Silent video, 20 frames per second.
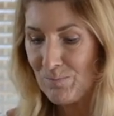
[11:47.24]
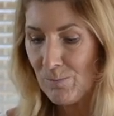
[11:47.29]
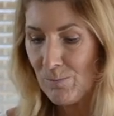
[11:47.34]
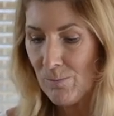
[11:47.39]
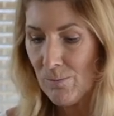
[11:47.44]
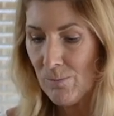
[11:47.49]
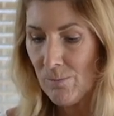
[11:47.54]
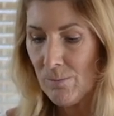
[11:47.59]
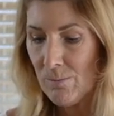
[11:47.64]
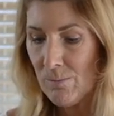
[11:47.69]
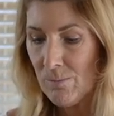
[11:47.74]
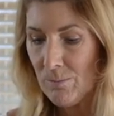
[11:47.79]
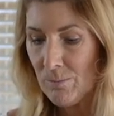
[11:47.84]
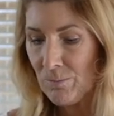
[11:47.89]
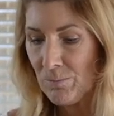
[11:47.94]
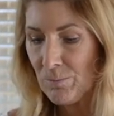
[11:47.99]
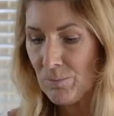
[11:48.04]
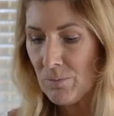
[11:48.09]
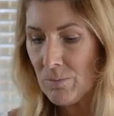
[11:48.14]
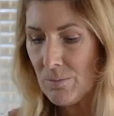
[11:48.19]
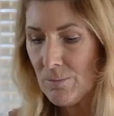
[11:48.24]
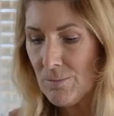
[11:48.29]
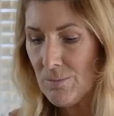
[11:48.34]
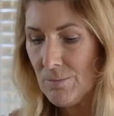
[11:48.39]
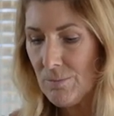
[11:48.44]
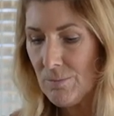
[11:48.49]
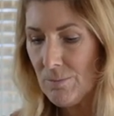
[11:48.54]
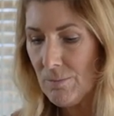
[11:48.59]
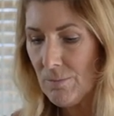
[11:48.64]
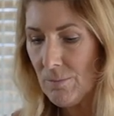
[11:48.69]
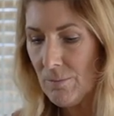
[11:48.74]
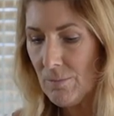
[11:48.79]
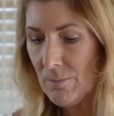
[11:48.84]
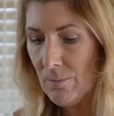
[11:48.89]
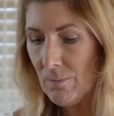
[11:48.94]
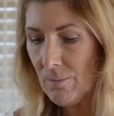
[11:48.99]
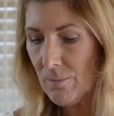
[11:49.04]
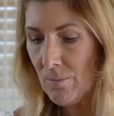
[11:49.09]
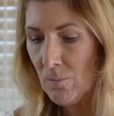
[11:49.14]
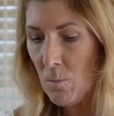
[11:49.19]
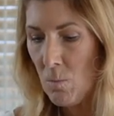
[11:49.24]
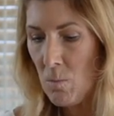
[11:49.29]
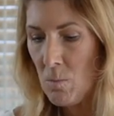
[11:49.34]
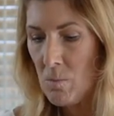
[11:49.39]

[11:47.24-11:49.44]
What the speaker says: (no one is talking)